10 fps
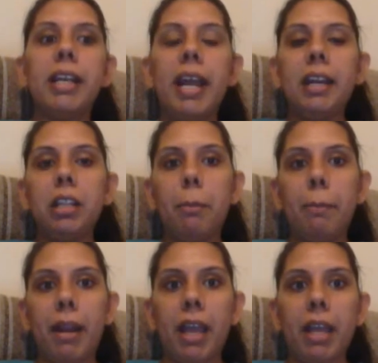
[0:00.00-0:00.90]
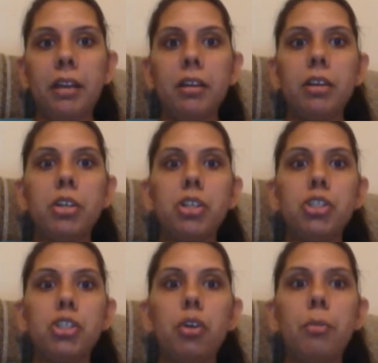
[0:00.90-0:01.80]
that the plan
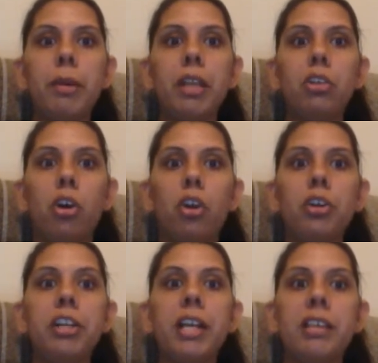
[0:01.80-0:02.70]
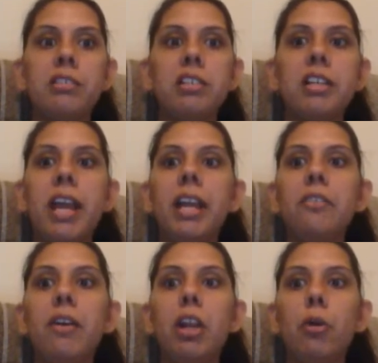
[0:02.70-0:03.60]
should be thoroughly tested
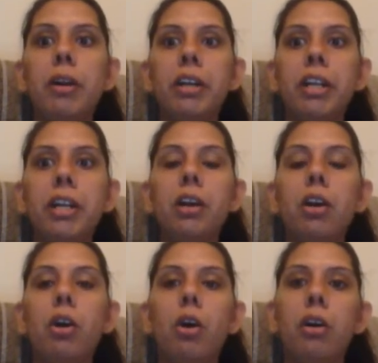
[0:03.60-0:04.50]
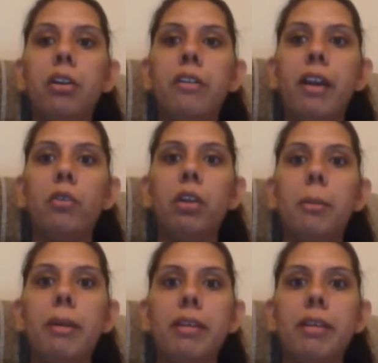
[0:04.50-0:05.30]
and evaluated on a regular